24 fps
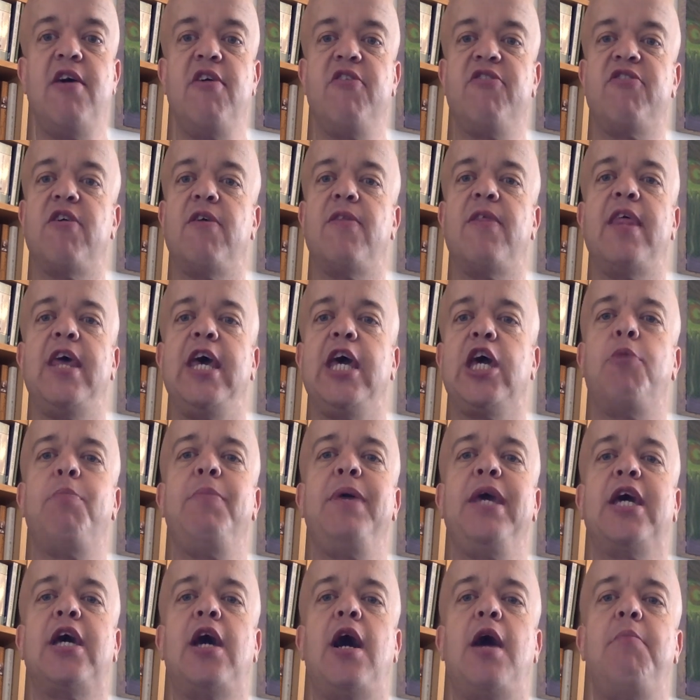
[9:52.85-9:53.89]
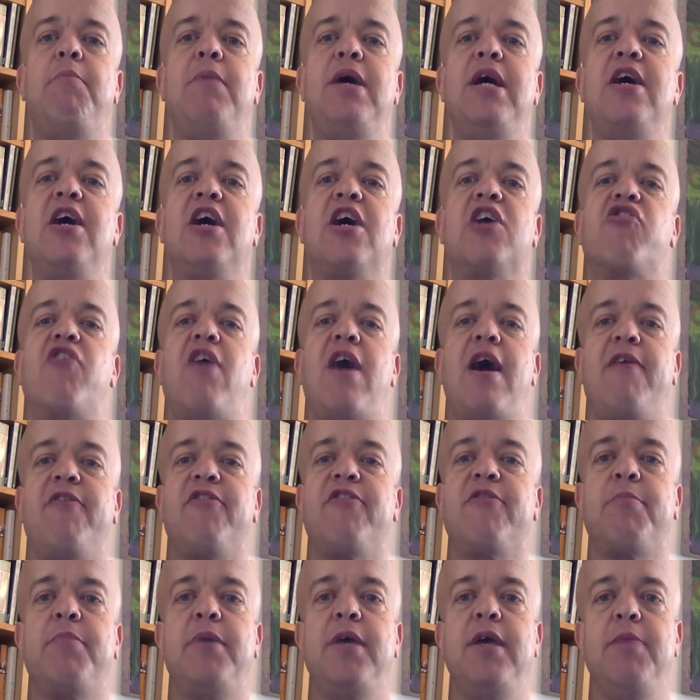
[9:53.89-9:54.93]
so that they could become
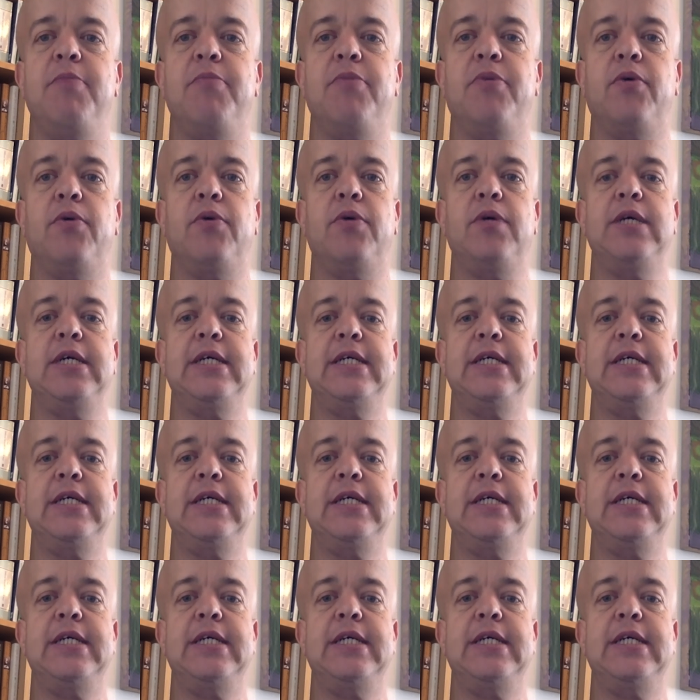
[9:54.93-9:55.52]
craftspeople,